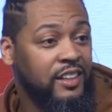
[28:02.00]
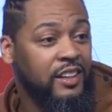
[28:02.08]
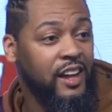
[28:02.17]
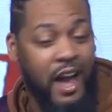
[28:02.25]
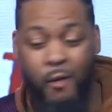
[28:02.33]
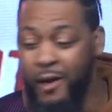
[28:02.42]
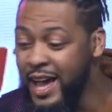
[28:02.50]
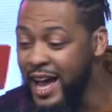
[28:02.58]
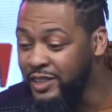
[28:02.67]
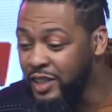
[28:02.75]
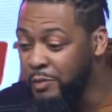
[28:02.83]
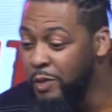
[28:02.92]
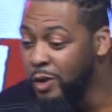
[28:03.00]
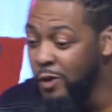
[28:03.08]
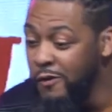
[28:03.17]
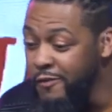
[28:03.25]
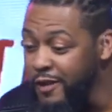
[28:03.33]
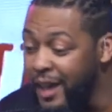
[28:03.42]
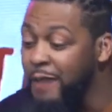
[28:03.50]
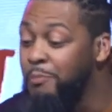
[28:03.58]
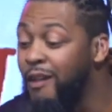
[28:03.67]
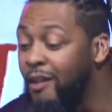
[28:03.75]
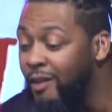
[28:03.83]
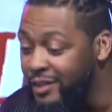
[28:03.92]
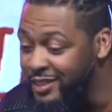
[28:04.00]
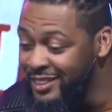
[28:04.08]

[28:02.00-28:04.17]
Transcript: And we had to move and pause.